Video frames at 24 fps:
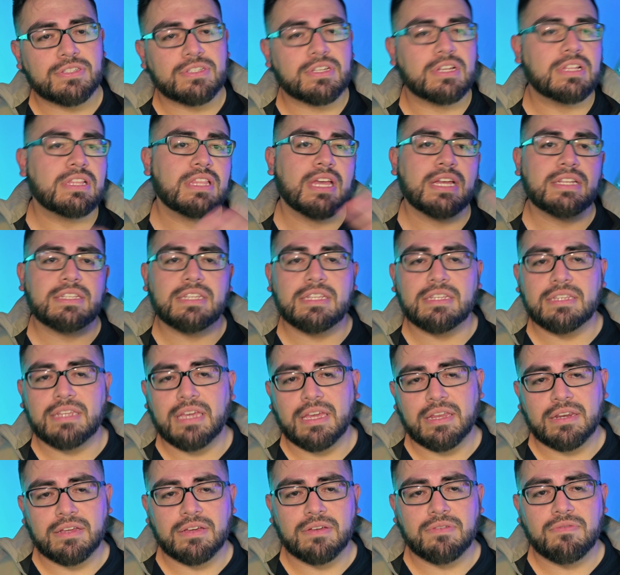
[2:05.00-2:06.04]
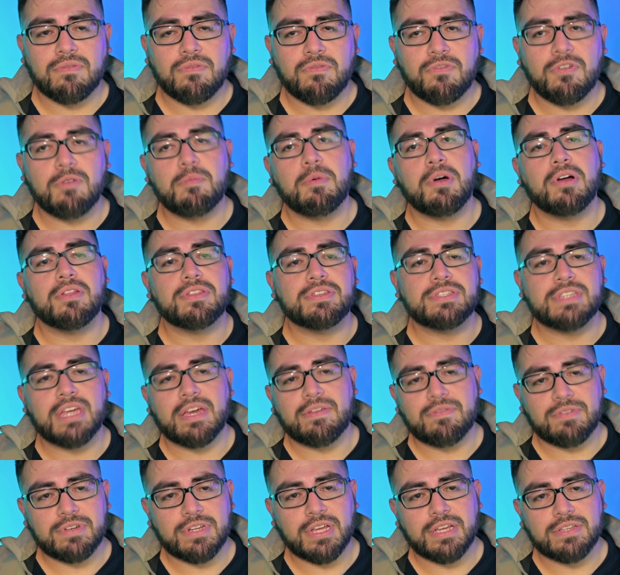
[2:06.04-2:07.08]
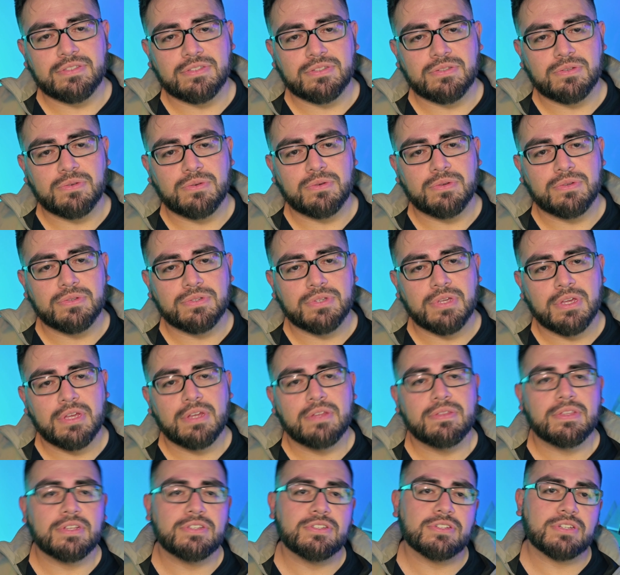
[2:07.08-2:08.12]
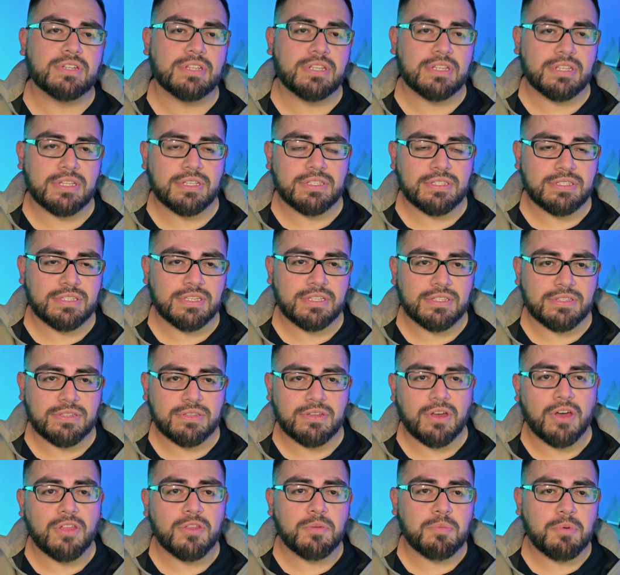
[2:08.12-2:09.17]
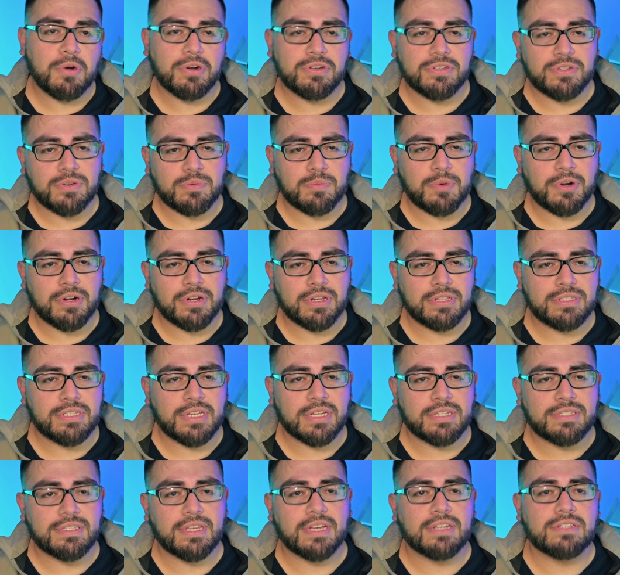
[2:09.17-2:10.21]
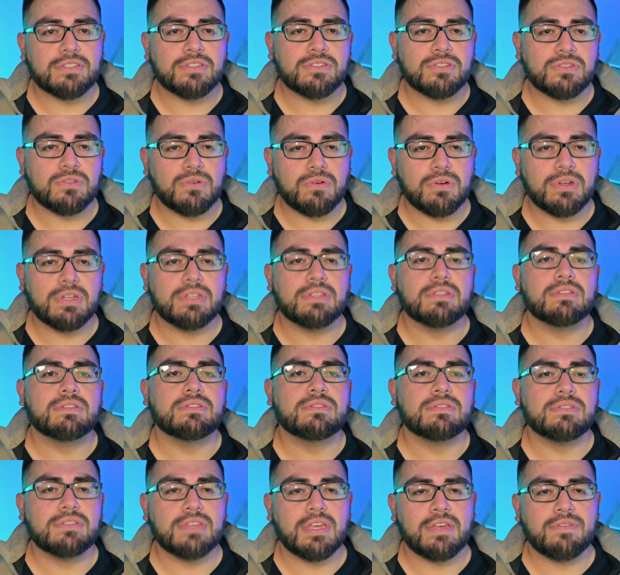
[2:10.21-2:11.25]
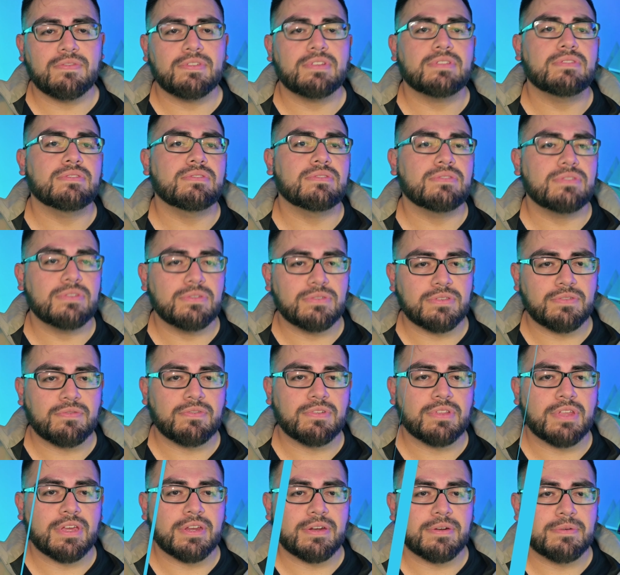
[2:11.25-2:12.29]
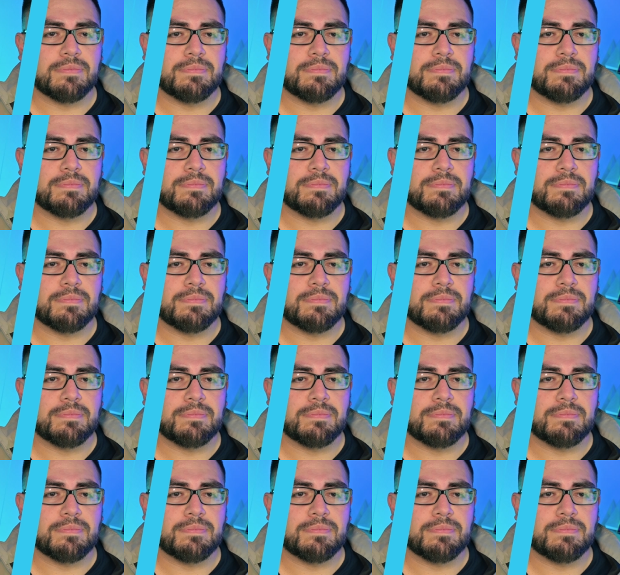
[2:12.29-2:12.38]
collecting data from all these advertising tools that you're going to then send to other parts of your marketing tech stack to store it, save it, use it for later.